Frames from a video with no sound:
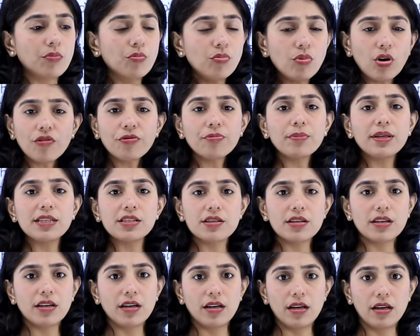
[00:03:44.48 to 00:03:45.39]
movement
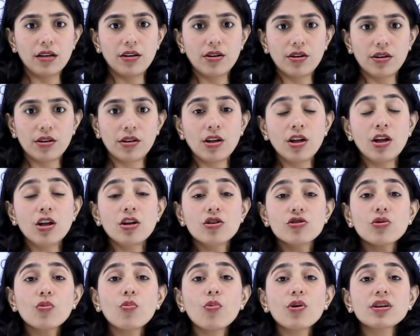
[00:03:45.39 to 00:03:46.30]
here.
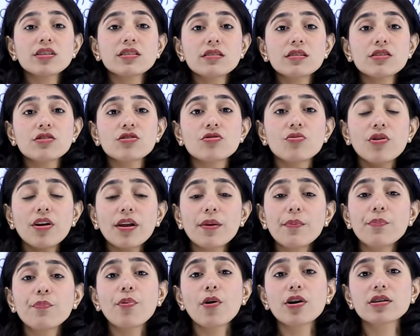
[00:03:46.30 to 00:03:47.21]
So what is
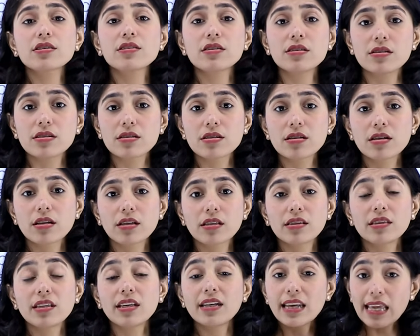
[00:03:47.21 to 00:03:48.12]
important?
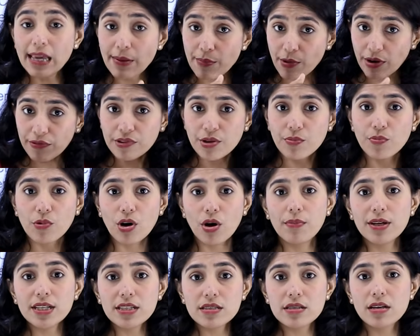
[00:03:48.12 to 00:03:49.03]
The name of the
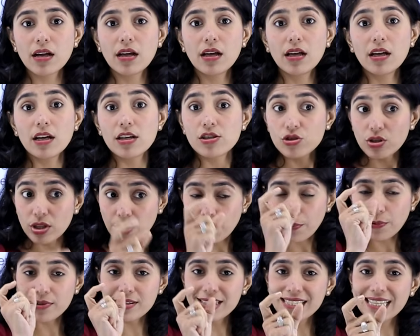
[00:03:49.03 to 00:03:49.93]
moment. So the
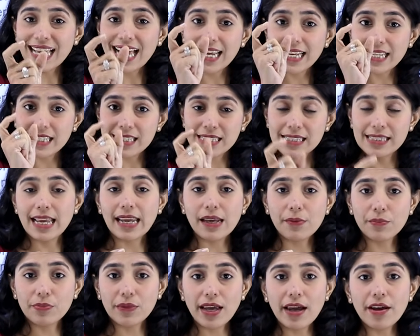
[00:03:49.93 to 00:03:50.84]
precise
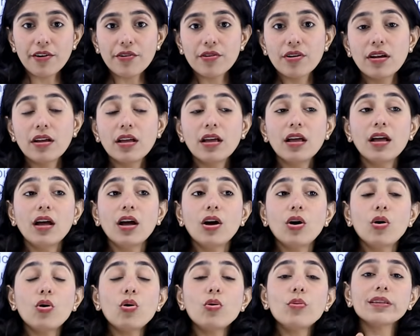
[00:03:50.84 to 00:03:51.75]
name there.
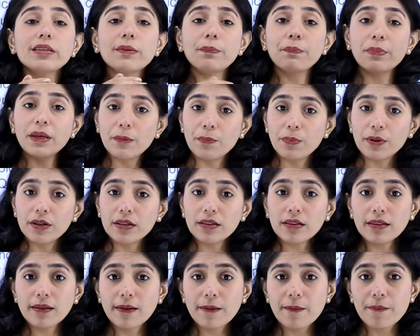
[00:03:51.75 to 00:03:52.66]
Who are the people,
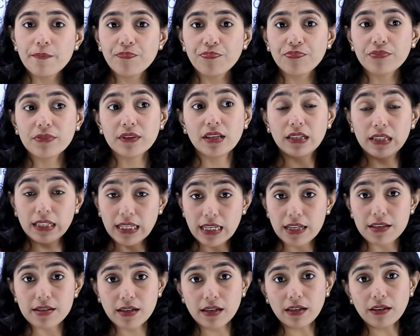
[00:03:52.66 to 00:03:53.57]
the
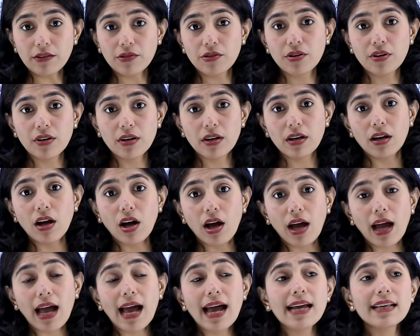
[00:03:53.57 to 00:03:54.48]
leader,
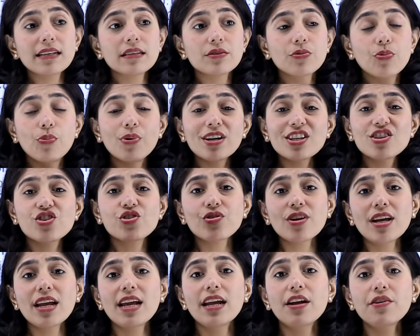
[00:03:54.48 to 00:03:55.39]
and which
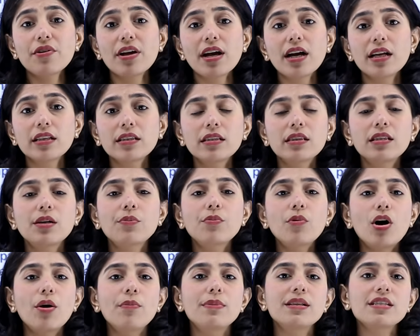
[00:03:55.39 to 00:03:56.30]
area did the
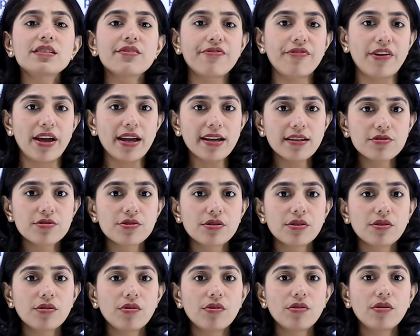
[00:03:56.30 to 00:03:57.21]
movement affect?
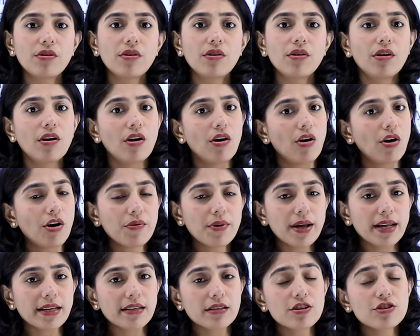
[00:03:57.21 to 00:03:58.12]

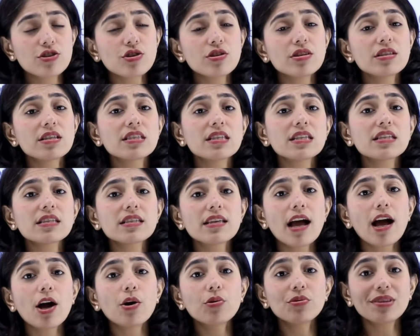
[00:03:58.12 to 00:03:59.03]
Alright, so this is
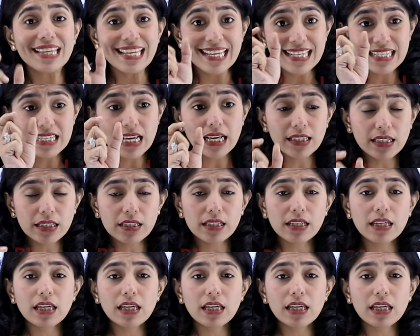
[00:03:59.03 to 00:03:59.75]
how, these are the